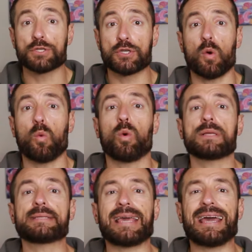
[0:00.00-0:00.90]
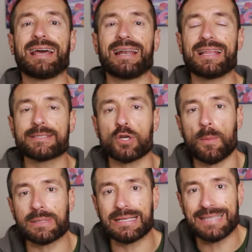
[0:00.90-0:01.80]
So once again, let's talk
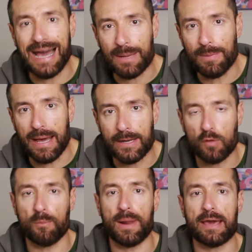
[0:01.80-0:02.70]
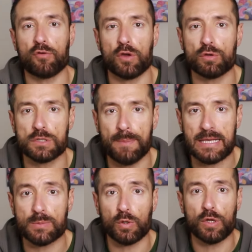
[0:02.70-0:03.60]
about the timeline of applying for a US
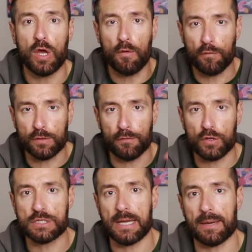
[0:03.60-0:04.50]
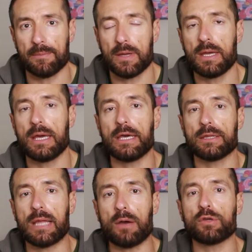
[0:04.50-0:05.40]
passport for the first time.
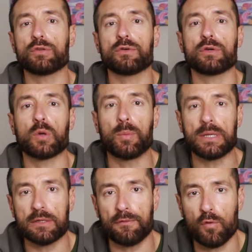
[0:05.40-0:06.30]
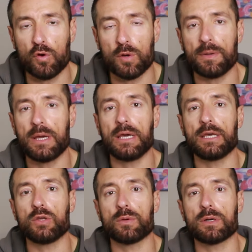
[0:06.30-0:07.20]
Now you completed the form,
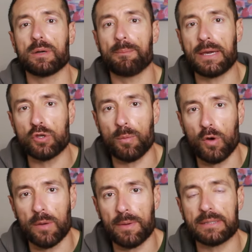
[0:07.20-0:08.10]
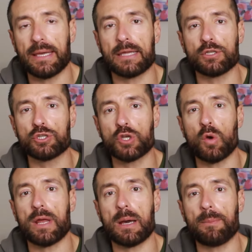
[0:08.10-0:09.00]
you made your appointment, and you
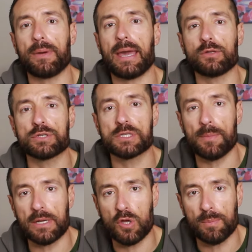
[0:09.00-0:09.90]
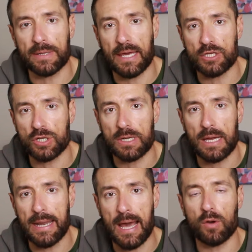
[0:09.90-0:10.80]
showed up, and you submitted your application,
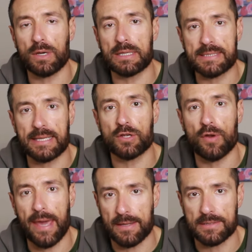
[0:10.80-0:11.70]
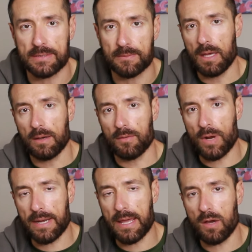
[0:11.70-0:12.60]
and now it's in their hands.
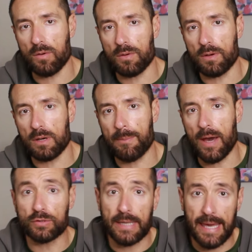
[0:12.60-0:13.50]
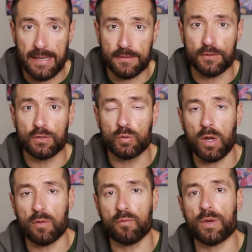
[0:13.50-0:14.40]
Right now, about
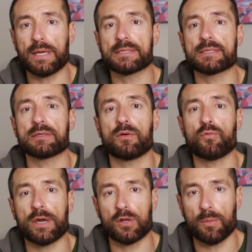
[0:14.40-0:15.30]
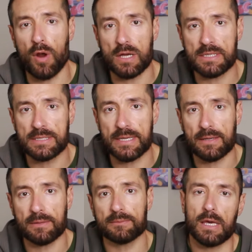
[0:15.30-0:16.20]
8-12 weeks regular
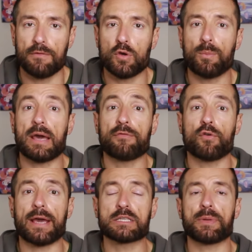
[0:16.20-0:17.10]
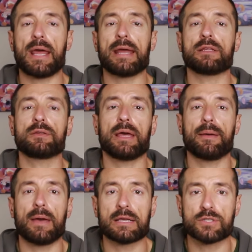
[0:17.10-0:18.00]
processing. If you apply for expedited,
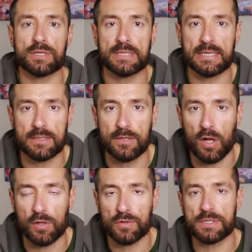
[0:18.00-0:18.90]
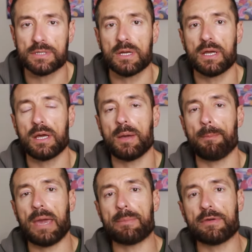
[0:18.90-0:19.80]
extra $60,
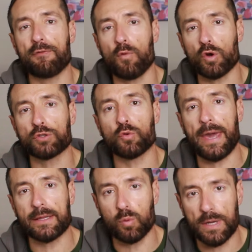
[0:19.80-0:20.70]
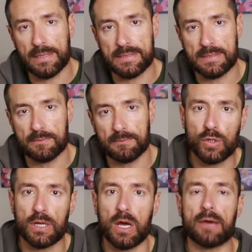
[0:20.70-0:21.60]
maybe 4 to 8 weeks. You
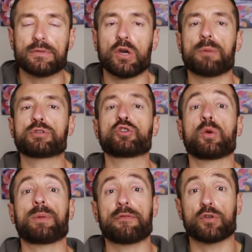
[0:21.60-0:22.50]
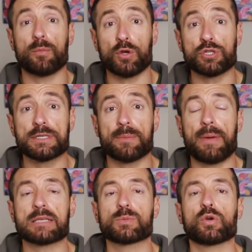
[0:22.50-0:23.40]
can have the option to apply for an emergency
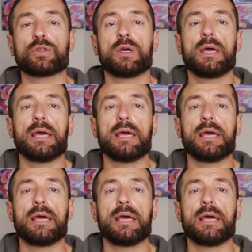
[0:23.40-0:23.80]
passport.